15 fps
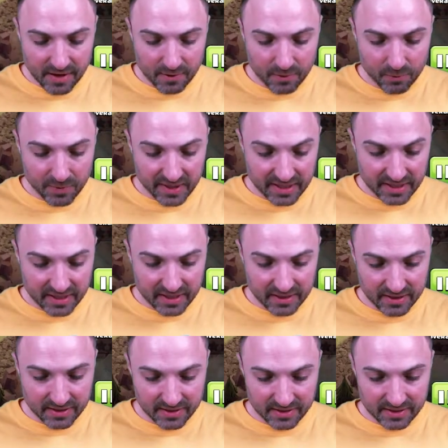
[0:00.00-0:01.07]
weak,
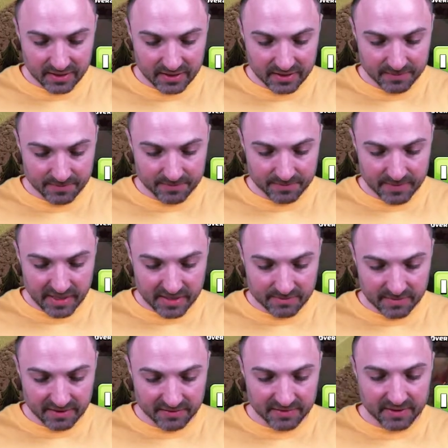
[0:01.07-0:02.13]
as
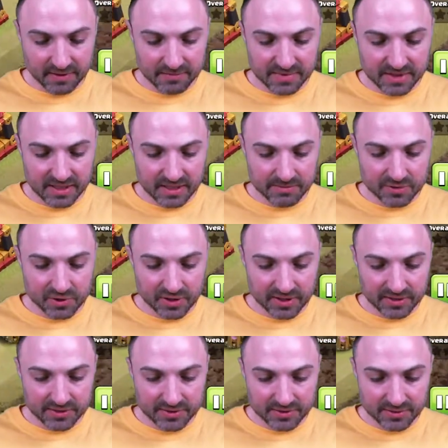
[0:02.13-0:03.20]
my thumbs keep
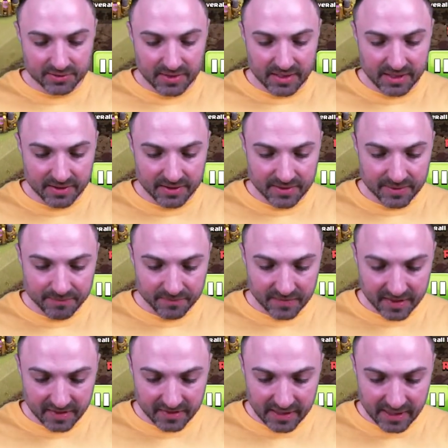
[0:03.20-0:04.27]
trying to
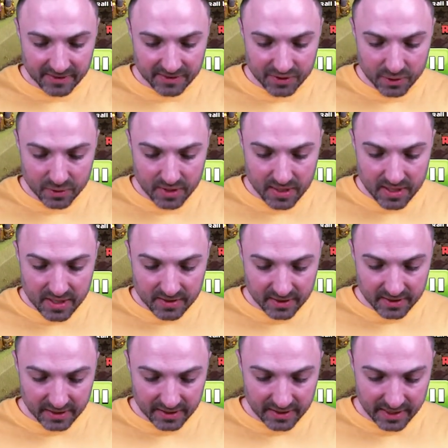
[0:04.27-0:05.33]
get that. So the
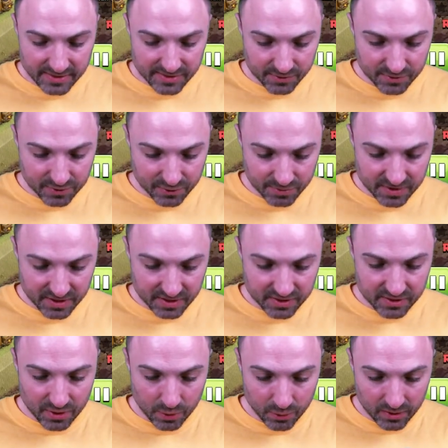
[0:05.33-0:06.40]
clan castle troops
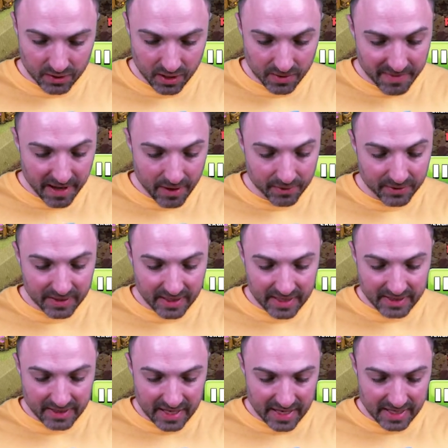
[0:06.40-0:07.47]
don't come out
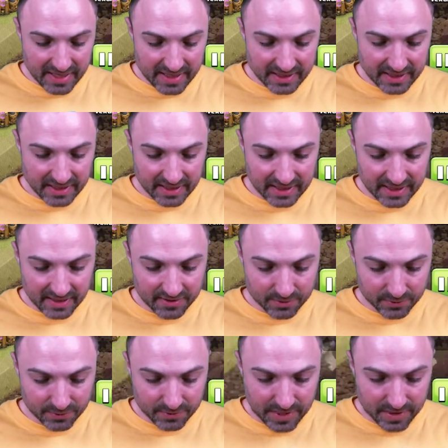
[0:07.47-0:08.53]
yet, and he
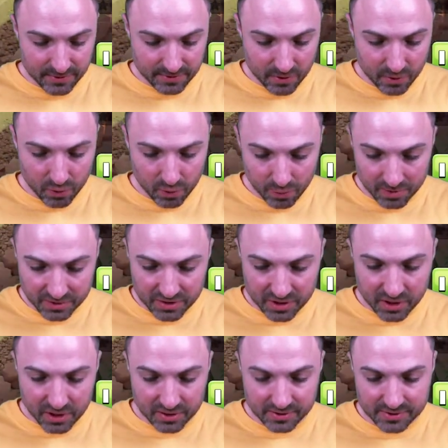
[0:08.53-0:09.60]
threw down a whole bunch of
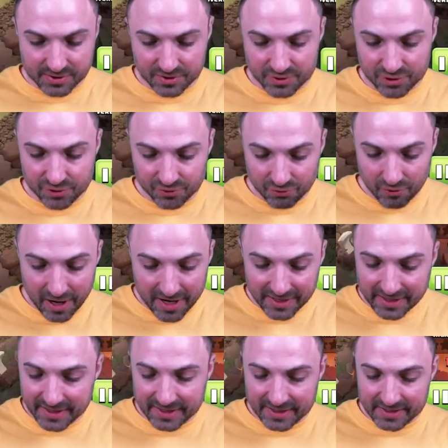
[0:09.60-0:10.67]
hogs to try to
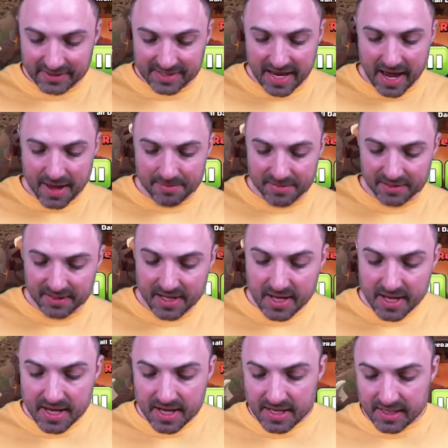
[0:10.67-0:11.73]
get it to happen.
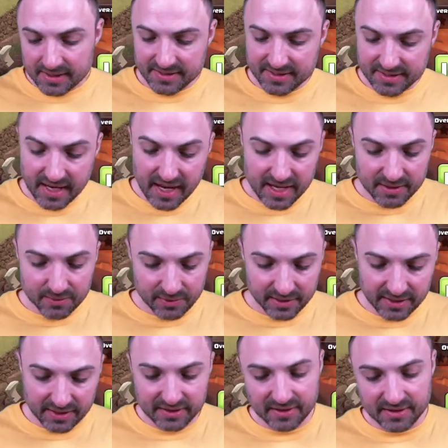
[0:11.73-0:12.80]
Instead, what
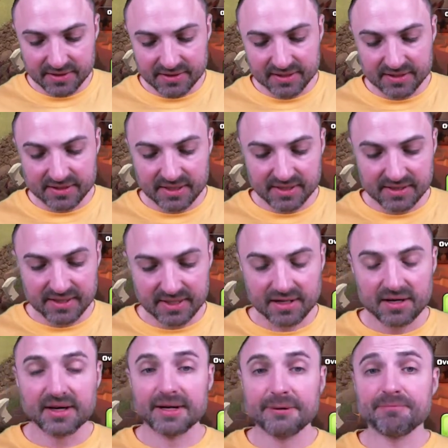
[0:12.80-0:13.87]
he does is he's like, all
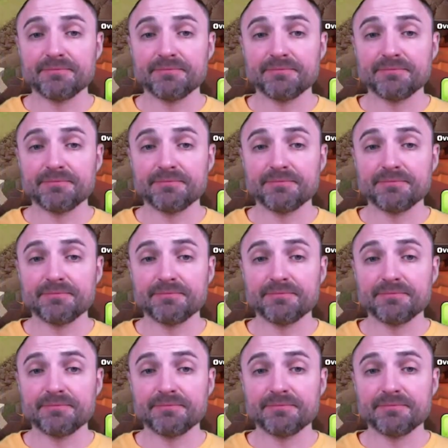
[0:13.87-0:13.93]
right,